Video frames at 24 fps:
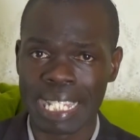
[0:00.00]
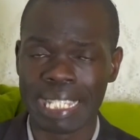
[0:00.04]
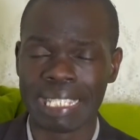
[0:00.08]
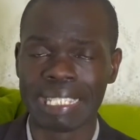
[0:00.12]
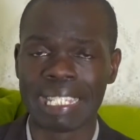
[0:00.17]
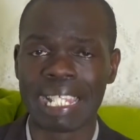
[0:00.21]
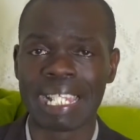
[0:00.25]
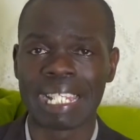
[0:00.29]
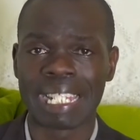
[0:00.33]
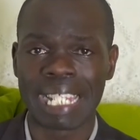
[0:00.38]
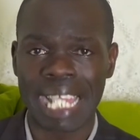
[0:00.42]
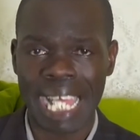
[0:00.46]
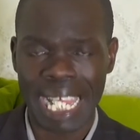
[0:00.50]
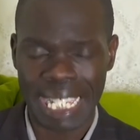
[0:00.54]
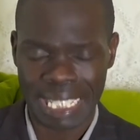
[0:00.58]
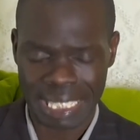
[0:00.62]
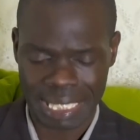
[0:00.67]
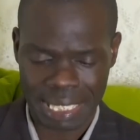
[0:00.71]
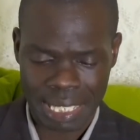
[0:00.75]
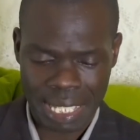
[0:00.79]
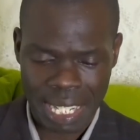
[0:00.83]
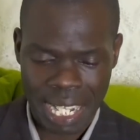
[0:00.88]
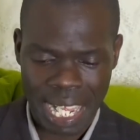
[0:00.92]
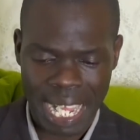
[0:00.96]
in the
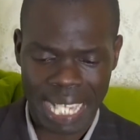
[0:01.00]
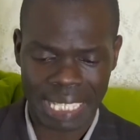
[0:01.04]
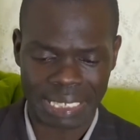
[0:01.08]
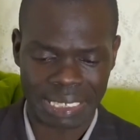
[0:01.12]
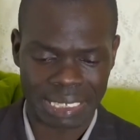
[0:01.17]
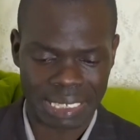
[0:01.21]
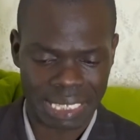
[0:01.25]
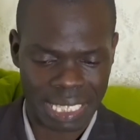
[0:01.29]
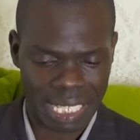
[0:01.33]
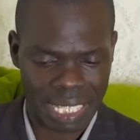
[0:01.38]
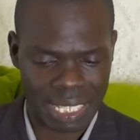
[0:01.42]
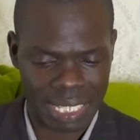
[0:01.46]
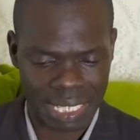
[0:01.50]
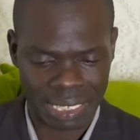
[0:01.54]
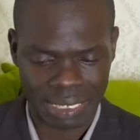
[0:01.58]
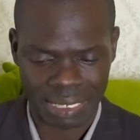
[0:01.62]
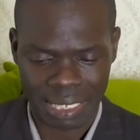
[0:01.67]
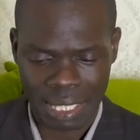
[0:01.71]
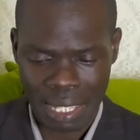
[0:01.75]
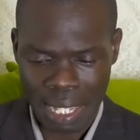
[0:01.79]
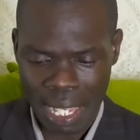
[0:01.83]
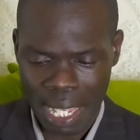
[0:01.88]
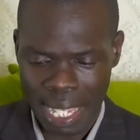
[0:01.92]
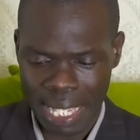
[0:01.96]
land as
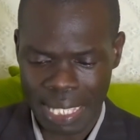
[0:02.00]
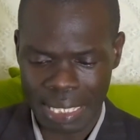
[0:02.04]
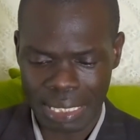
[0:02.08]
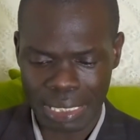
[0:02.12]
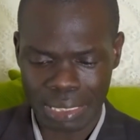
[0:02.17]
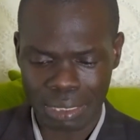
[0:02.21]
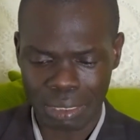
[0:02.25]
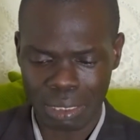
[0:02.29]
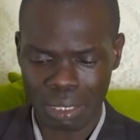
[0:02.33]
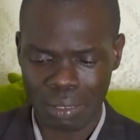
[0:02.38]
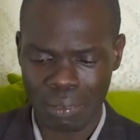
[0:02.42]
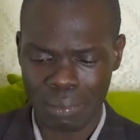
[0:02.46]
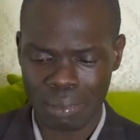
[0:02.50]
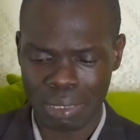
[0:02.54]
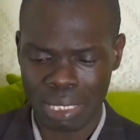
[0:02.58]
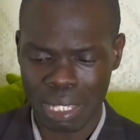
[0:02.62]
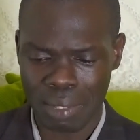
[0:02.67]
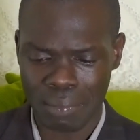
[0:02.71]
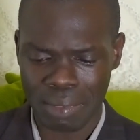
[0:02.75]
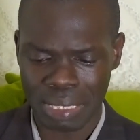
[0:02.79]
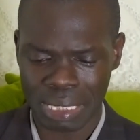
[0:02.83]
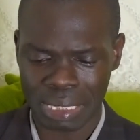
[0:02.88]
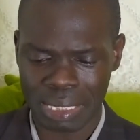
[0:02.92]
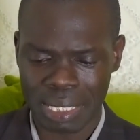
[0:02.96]
Kenyans. And you know,
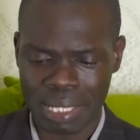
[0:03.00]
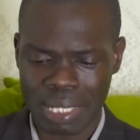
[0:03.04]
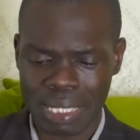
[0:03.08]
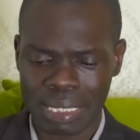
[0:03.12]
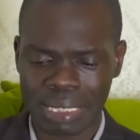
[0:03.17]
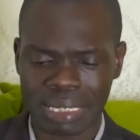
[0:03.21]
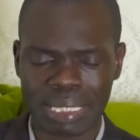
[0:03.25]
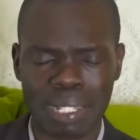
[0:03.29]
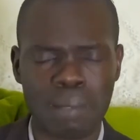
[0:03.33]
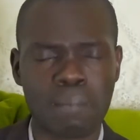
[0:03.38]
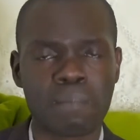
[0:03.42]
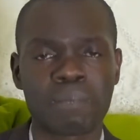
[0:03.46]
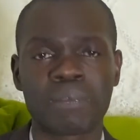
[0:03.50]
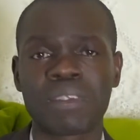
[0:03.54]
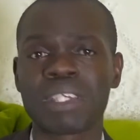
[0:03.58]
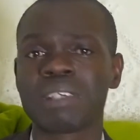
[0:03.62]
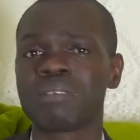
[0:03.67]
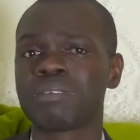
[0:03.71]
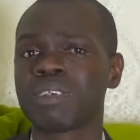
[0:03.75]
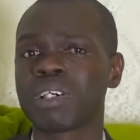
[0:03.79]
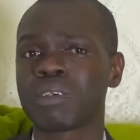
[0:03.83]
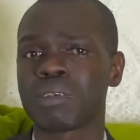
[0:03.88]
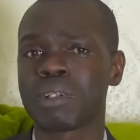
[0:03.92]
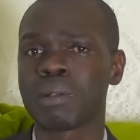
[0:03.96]
there is
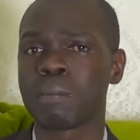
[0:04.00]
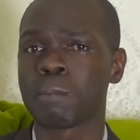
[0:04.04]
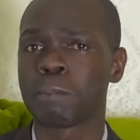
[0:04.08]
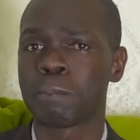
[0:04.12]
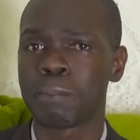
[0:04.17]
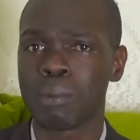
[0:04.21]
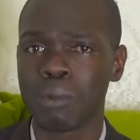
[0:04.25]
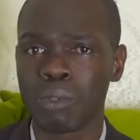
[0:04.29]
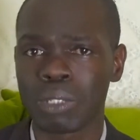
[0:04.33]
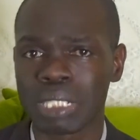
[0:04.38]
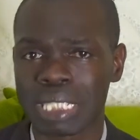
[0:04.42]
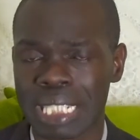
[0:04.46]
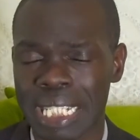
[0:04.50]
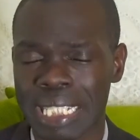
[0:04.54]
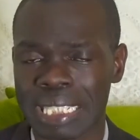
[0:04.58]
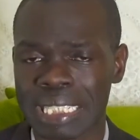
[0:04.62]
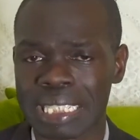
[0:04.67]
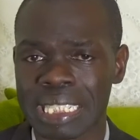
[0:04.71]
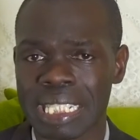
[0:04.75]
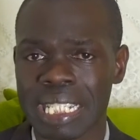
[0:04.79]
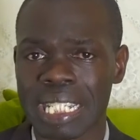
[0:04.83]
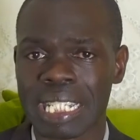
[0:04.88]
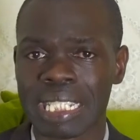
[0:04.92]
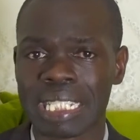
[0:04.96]
something very
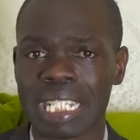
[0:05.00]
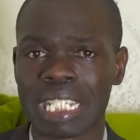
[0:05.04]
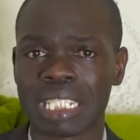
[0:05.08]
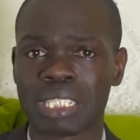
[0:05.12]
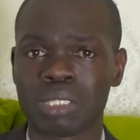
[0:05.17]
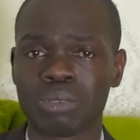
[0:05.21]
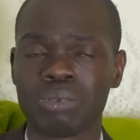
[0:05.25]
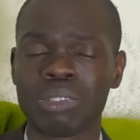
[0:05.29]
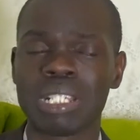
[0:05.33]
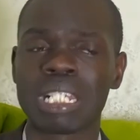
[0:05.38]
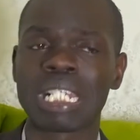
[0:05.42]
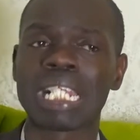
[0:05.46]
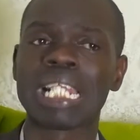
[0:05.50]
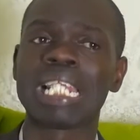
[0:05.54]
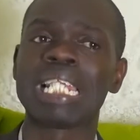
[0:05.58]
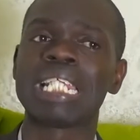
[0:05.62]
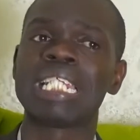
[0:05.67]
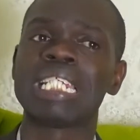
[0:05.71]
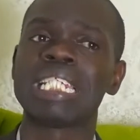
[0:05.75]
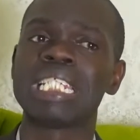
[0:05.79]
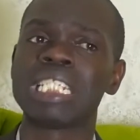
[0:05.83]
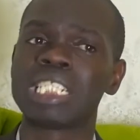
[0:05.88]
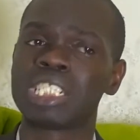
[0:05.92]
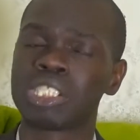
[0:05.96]
important that we
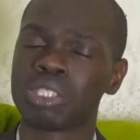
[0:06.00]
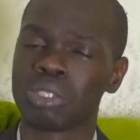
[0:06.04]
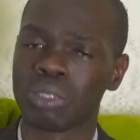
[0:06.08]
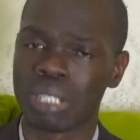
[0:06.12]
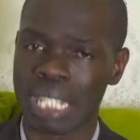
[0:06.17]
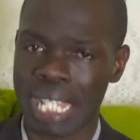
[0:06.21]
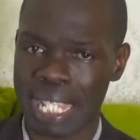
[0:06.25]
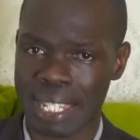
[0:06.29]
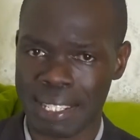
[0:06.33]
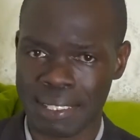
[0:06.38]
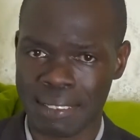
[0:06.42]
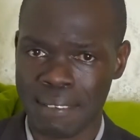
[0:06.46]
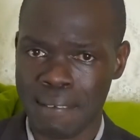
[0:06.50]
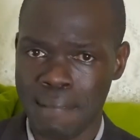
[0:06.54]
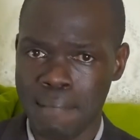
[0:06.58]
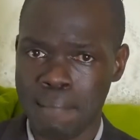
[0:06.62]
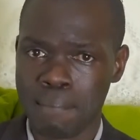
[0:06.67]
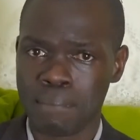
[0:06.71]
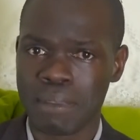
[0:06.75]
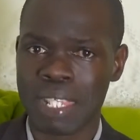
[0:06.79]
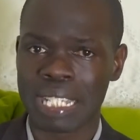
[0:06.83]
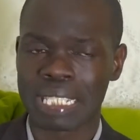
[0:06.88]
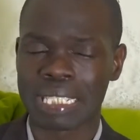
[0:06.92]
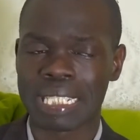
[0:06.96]
really need to learn,
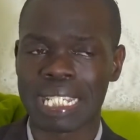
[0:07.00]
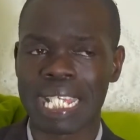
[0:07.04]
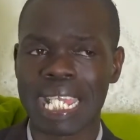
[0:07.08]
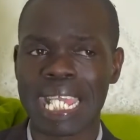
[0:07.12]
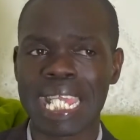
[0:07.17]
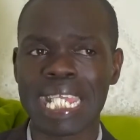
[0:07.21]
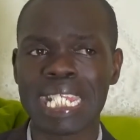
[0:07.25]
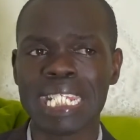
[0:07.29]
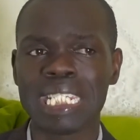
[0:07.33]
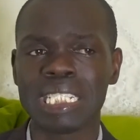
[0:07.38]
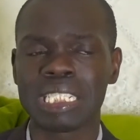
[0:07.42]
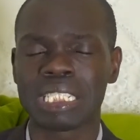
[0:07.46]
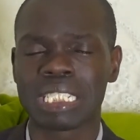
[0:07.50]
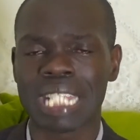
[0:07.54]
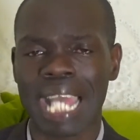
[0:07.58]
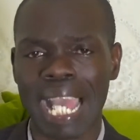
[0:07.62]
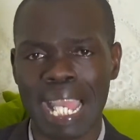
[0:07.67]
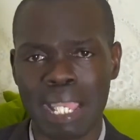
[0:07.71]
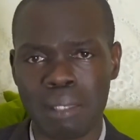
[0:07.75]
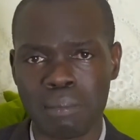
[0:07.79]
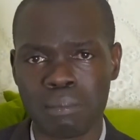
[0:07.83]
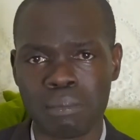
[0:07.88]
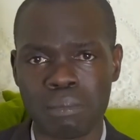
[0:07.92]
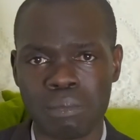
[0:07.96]
that any
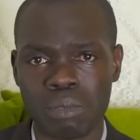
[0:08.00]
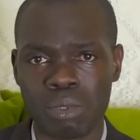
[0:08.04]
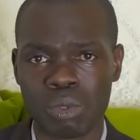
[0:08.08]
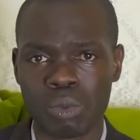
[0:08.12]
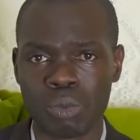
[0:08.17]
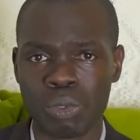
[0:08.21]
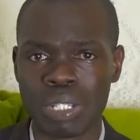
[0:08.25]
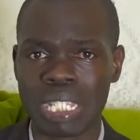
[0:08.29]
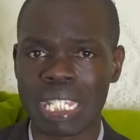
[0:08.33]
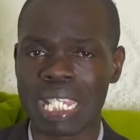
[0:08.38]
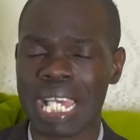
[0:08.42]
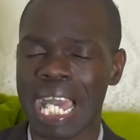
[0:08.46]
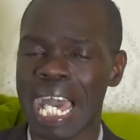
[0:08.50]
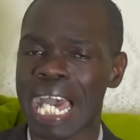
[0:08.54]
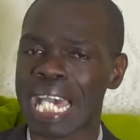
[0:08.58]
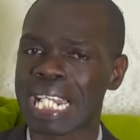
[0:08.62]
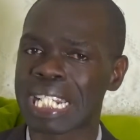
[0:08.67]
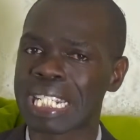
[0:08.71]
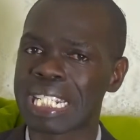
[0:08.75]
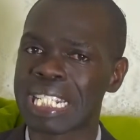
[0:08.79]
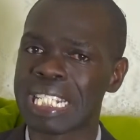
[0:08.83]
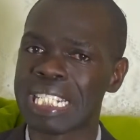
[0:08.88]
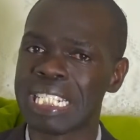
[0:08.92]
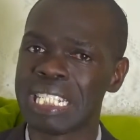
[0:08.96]
time we
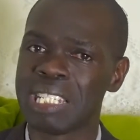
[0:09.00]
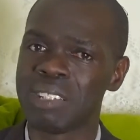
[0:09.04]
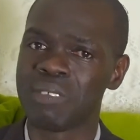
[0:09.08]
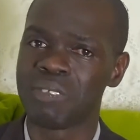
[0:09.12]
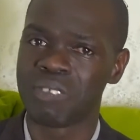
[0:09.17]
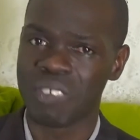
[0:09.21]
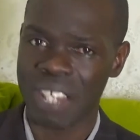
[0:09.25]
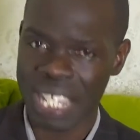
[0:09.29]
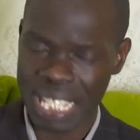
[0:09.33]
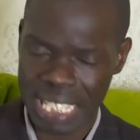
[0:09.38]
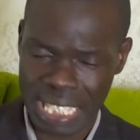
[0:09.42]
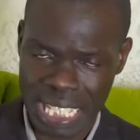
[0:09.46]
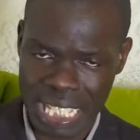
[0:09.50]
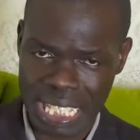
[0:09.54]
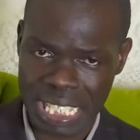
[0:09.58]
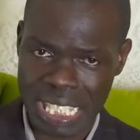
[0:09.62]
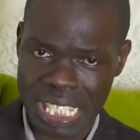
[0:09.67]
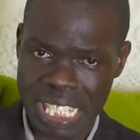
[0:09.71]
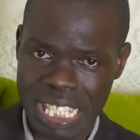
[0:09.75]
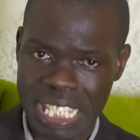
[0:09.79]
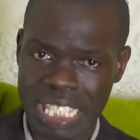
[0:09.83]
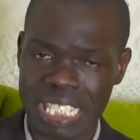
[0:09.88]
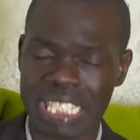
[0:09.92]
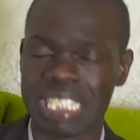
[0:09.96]
are
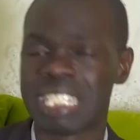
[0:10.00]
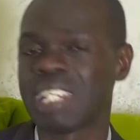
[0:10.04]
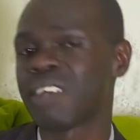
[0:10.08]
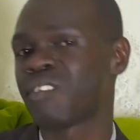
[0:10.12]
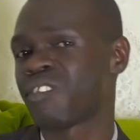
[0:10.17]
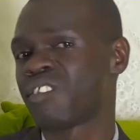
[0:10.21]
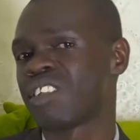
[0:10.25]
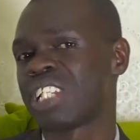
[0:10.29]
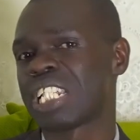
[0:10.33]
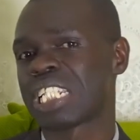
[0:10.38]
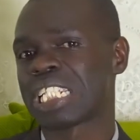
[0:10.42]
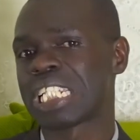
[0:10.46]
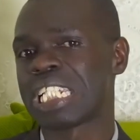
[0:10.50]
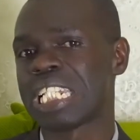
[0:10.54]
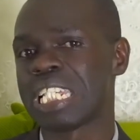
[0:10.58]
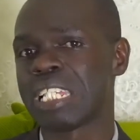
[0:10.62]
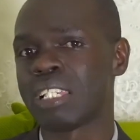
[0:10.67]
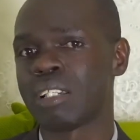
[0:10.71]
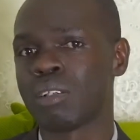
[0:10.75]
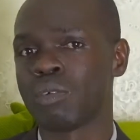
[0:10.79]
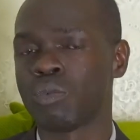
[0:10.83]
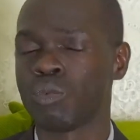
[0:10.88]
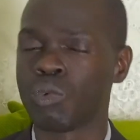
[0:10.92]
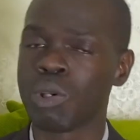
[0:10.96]
divided,
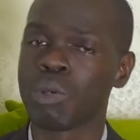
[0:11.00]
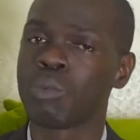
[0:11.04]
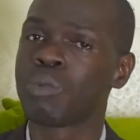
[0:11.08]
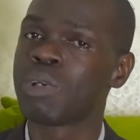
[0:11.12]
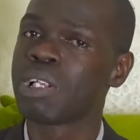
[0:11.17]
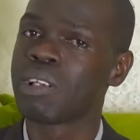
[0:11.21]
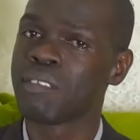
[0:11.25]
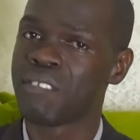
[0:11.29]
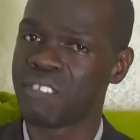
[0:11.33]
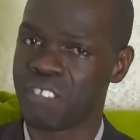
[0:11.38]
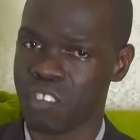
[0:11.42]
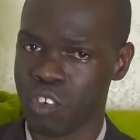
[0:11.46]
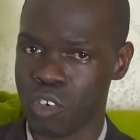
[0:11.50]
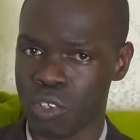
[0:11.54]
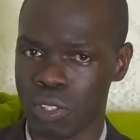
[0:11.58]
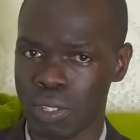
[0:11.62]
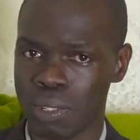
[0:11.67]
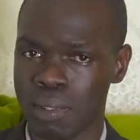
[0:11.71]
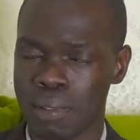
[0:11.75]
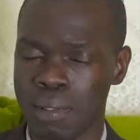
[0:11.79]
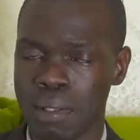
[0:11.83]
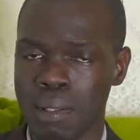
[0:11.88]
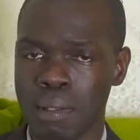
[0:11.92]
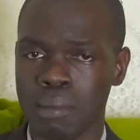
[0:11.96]
definitely we will
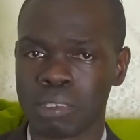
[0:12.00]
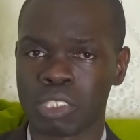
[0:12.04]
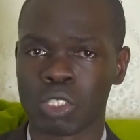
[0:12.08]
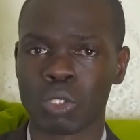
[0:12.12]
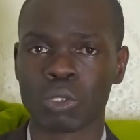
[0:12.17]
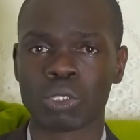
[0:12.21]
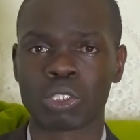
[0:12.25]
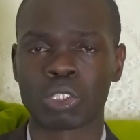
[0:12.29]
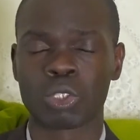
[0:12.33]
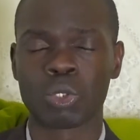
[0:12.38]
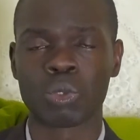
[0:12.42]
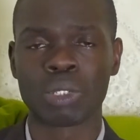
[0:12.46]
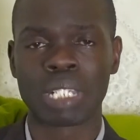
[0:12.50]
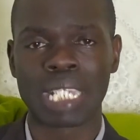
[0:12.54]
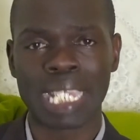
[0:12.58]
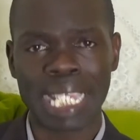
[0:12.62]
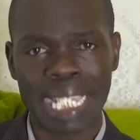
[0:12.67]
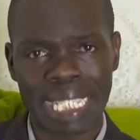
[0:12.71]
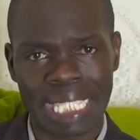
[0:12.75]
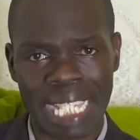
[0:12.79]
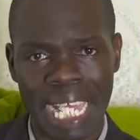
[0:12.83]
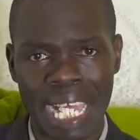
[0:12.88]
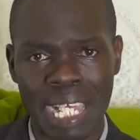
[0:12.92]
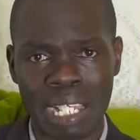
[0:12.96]
fall. So
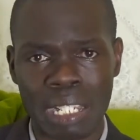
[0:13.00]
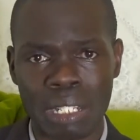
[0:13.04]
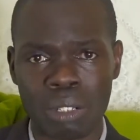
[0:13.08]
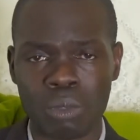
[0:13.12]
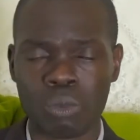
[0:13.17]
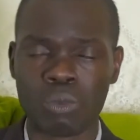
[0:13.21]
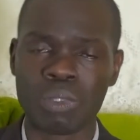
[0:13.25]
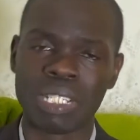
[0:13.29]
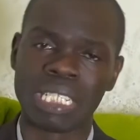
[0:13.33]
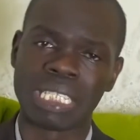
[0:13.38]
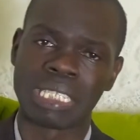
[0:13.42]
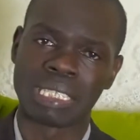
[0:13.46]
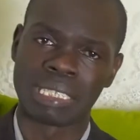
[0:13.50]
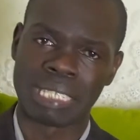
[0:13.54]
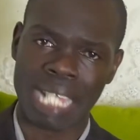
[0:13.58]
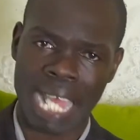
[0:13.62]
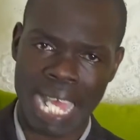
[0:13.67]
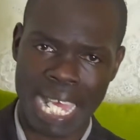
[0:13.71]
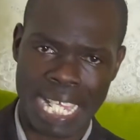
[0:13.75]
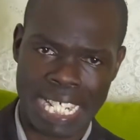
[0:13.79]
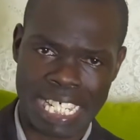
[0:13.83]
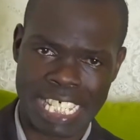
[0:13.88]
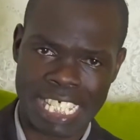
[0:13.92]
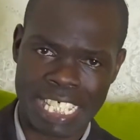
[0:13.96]
together we
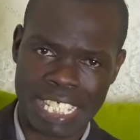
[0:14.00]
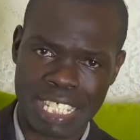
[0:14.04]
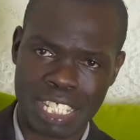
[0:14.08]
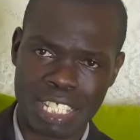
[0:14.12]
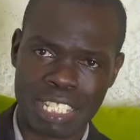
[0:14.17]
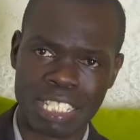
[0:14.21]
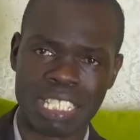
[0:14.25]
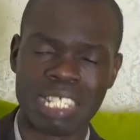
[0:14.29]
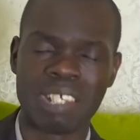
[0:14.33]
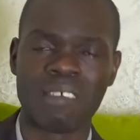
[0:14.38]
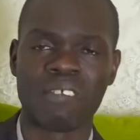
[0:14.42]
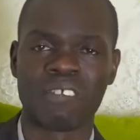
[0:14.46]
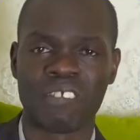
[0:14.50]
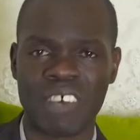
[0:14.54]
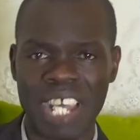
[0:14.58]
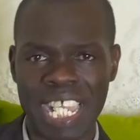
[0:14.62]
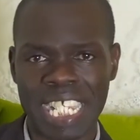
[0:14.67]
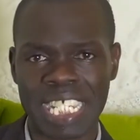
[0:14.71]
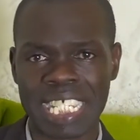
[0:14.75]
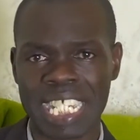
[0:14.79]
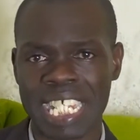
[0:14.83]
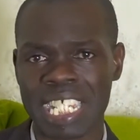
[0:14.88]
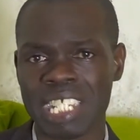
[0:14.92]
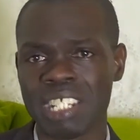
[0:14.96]
stand,
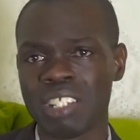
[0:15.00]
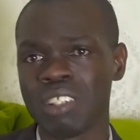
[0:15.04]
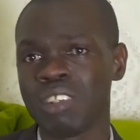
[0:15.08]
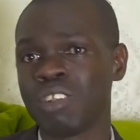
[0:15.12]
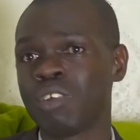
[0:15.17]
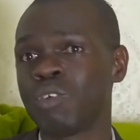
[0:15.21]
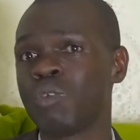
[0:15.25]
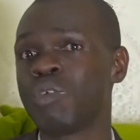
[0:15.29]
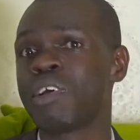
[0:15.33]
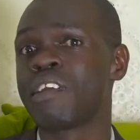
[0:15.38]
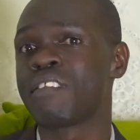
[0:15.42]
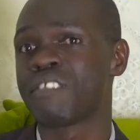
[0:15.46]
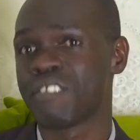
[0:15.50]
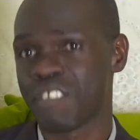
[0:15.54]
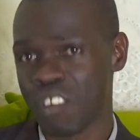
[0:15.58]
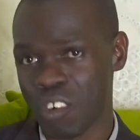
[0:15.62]
divided we